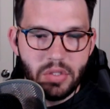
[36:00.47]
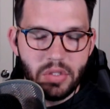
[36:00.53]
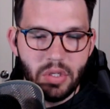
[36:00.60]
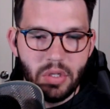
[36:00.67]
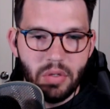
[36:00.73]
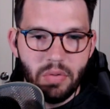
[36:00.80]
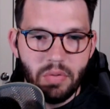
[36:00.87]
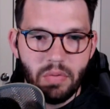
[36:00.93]

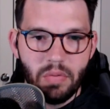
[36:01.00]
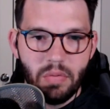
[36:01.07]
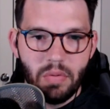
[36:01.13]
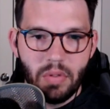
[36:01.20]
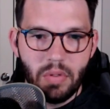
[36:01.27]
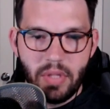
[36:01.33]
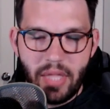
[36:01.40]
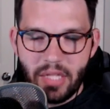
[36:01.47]
so
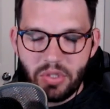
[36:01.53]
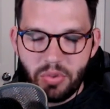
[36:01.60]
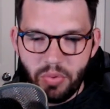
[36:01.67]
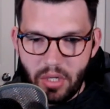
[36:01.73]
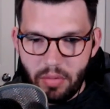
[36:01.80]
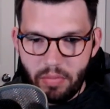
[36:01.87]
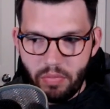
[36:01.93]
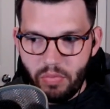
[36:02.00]
that's
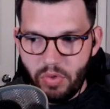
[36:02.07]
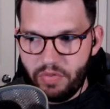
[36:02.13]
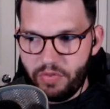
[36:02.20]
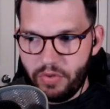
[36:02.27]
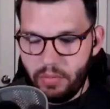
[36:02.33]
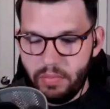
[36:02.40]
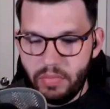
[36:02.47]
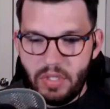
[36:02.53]
when it went
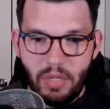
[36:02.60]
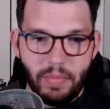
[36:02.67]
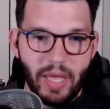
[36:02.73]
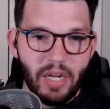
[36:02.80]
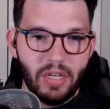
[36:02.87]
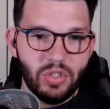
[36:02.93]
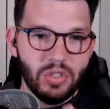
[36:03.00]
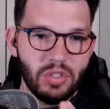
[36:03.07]
from team
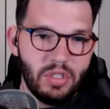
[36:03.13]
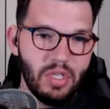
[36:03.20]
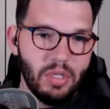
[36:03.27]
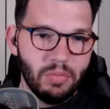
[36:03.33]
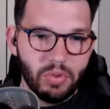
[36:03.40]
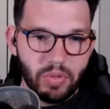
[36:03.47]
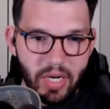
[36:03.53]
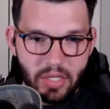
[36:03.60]
manager to team
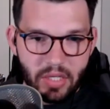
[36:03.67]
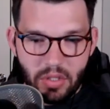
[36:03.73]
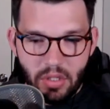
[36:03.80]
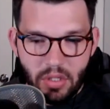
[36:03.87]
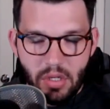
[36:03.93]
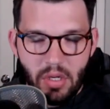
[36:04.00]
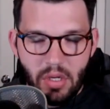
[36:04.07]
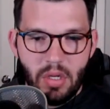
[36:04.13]

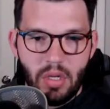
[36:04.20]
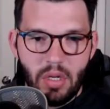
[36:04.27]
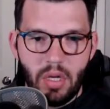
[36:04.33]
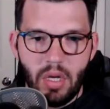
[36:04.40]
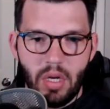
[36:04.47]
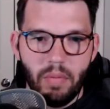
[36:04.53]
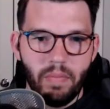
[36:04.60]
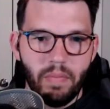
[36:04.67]
director.
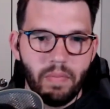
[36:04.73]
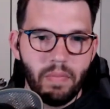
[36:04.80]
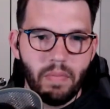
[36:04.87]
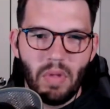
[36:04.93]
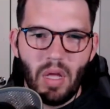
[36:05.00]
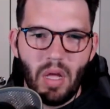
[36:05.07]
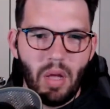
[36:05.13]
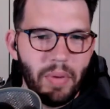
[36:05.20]

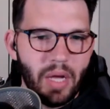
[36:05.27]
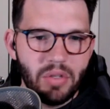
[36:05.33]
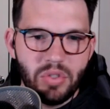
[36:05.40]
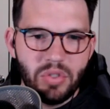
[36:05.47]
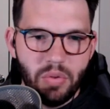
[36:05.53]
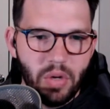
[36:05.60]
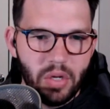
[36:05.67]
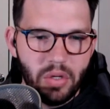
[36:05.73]
About
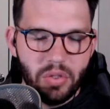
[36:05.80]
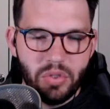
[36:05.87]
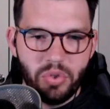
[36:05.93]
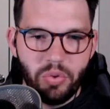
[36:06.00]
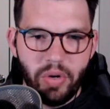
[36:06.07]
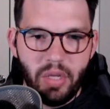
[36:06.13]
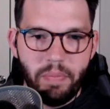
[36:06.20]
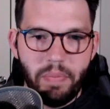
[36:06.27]

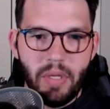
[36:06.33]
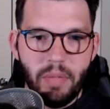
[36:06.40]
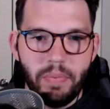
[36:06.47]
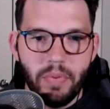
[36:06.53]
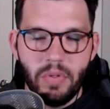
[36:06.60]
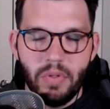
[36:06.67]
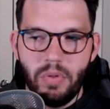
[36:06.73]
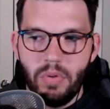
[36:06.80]
220
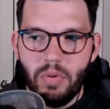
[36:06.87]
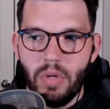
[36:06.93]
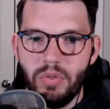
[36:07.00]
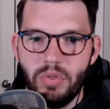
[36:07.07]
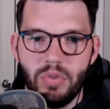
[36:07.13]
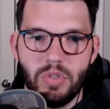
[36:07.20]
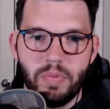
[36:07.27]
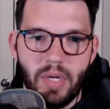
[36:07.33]
people who I
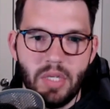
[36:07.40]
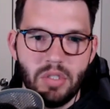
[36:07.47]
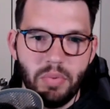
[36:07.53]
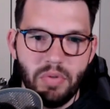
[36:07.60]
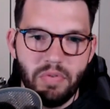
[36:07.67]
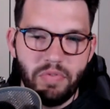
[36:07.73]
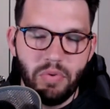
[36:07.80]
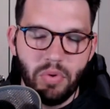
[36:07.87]
was
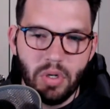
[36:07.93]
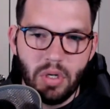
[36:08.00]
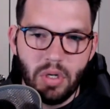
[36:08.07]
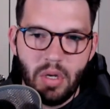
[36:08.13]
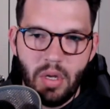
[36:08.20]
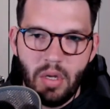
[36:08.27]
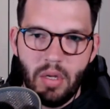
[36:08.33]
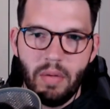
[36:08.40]
responsible for.
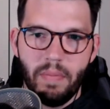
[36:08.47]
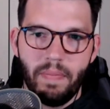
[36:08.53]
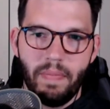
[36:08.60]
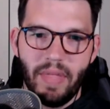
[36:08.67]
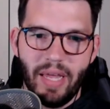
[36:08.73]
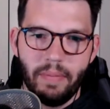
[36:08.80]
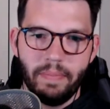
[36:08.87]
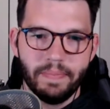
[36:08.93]

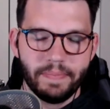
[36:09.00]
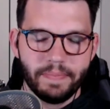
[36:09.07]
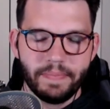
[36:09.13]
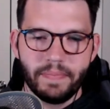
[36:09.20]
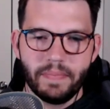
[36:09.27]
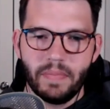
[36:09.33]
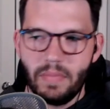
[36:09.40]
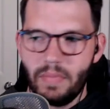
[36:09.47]
That
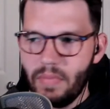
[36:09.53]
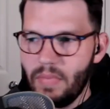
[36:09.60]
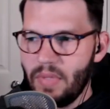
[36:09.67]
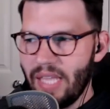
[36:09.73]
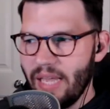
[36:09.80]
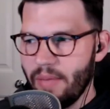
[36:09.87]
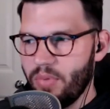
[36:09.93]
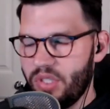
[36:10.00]

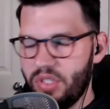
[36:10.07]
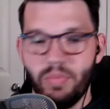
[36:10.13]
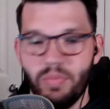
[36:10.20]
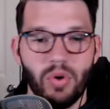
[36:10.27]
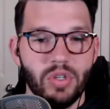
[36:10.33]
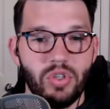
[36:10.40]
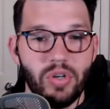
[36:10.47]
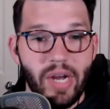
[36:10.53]
came with some
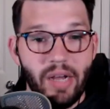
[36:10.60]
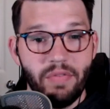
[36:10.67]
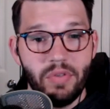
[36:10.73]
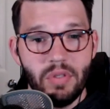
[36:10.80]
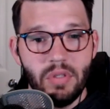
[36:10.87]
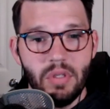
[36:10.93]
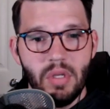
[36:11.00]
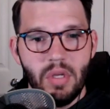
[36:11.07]
more
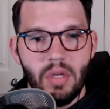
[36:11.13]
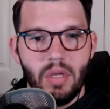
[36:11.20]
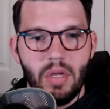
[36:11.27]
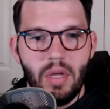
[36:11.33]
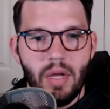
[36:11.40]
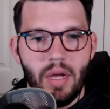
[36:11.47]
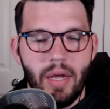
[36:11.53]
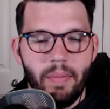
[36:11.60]
travel,
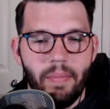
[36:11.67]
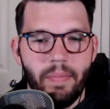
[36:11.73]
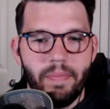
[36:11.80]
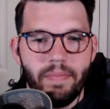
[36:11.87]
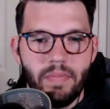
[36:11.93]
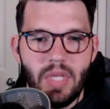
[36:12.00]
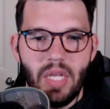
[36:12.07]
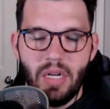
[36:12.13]

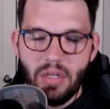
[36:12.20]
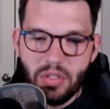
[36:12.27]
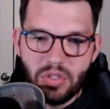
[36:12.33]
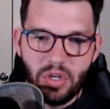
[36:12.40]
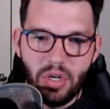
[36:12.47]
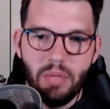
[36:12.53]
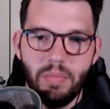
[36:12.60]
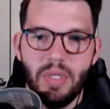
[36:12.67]
getting to
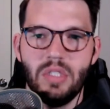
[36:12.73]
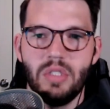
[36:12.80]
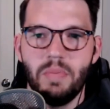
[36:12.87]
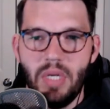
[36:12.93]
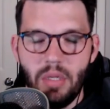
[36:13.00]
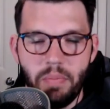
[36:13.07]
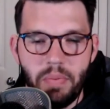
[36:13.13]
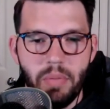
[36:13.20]
tournaments,
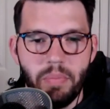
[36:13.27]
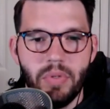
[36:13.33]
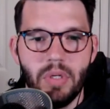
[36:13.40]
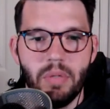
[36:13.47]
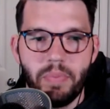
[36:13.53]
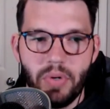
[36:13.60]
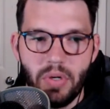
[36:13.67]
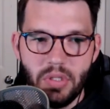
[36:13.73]
meeting people
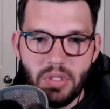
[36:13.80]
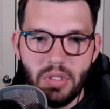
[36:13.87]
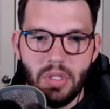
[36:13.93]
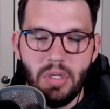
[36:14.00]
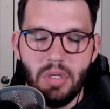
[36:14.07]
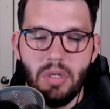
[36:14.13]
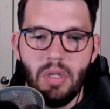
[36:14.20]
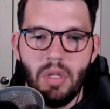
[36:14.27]
in
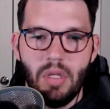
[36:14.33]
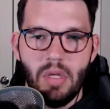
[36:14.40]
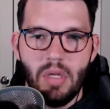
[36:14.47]
person,